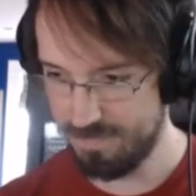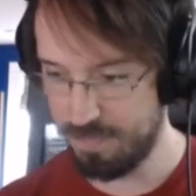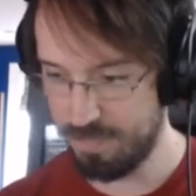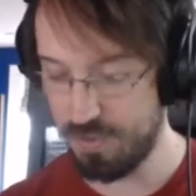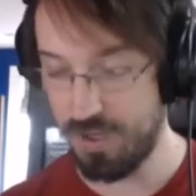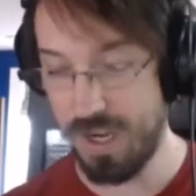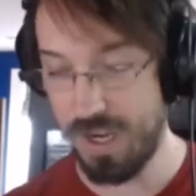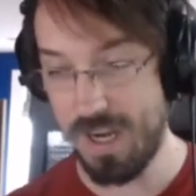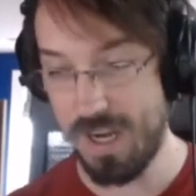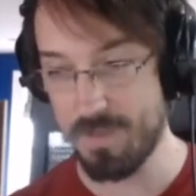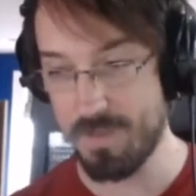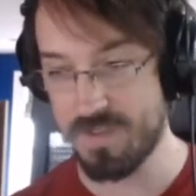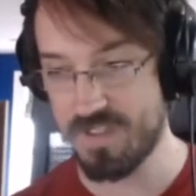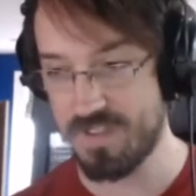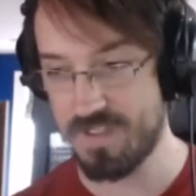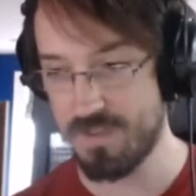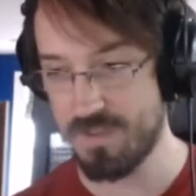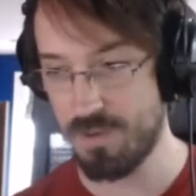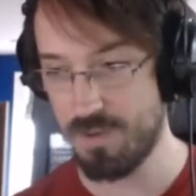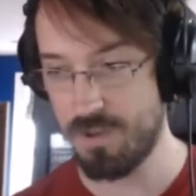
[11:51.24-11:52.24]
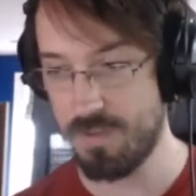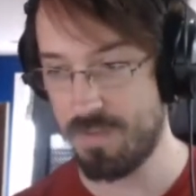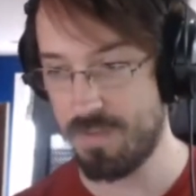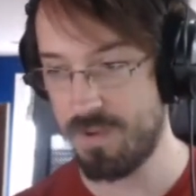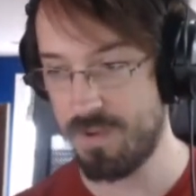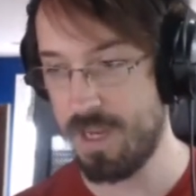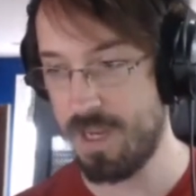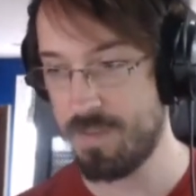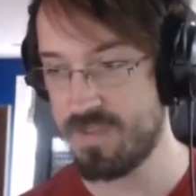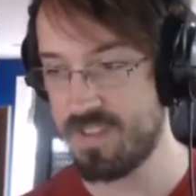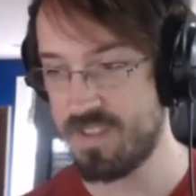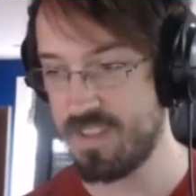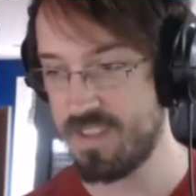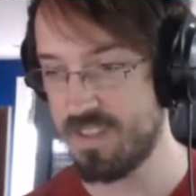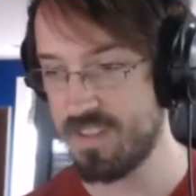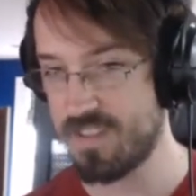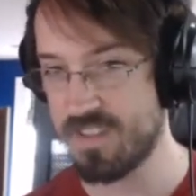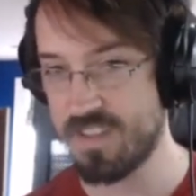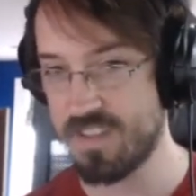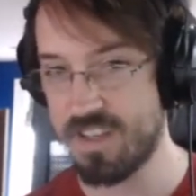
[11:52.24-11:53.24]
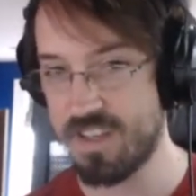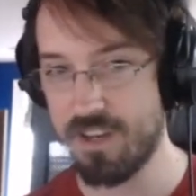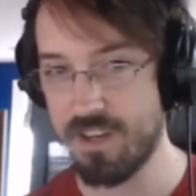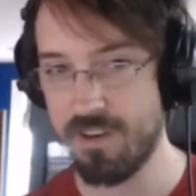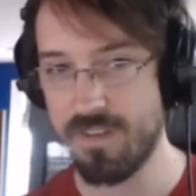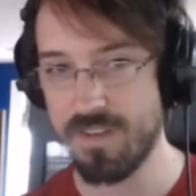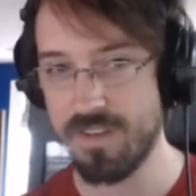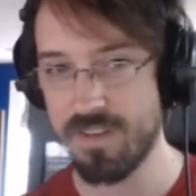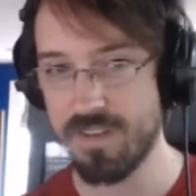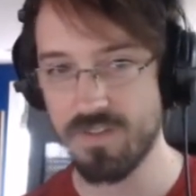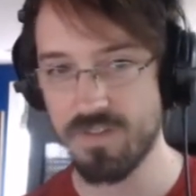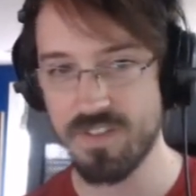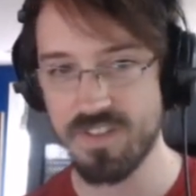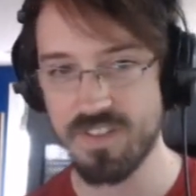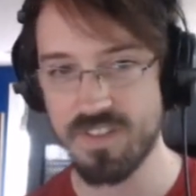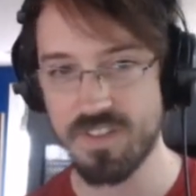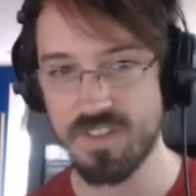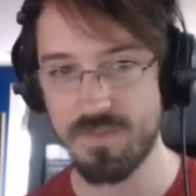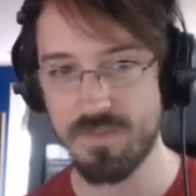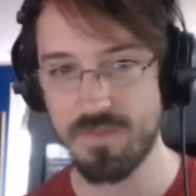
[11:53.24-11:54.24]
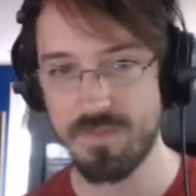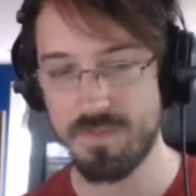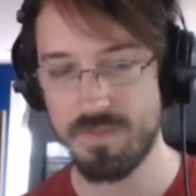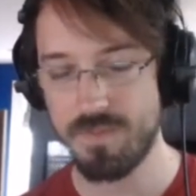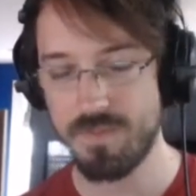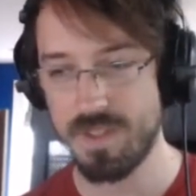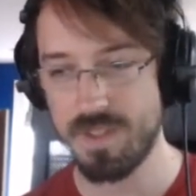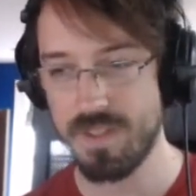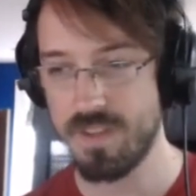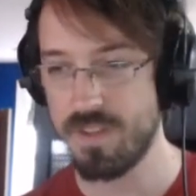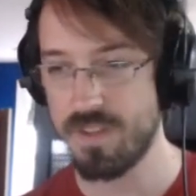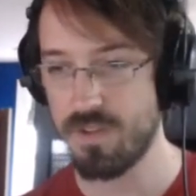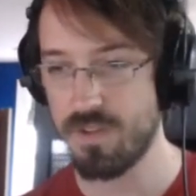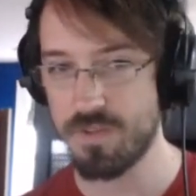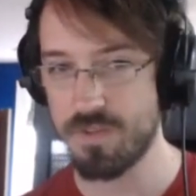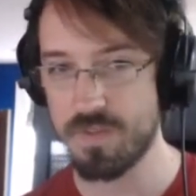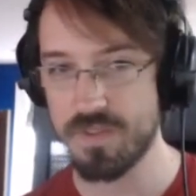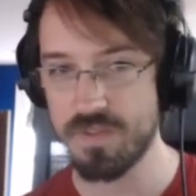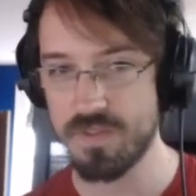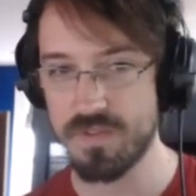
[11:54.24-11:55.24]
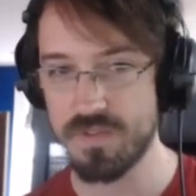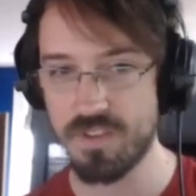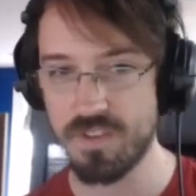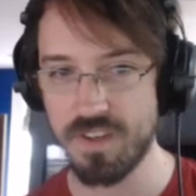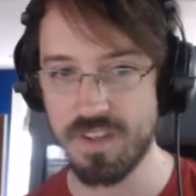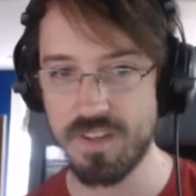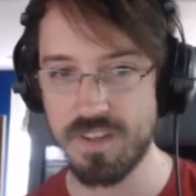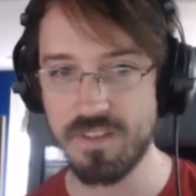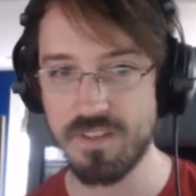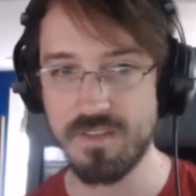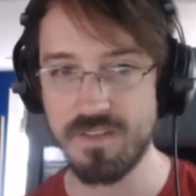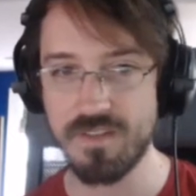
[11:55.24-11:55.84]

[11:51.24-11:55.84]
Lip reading: Perhaps, or perhaps he doesn't care and he'll just be the ultimate loser again.